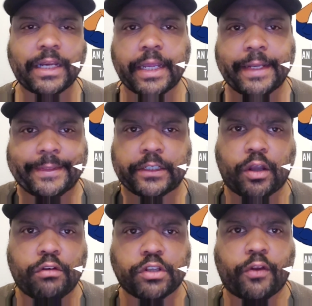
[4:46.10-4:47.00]
idiot that
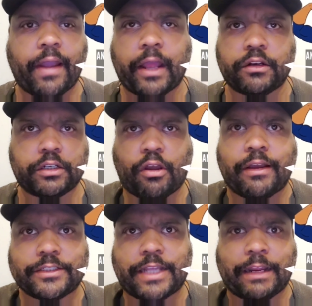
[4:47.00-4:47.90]
goes around and
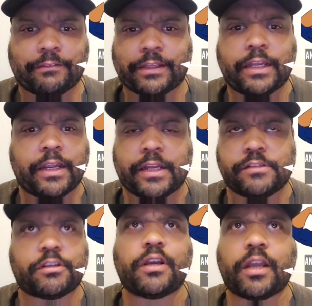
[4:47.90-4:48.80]
talks like
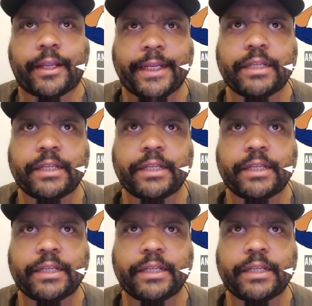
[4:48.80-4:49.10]
this,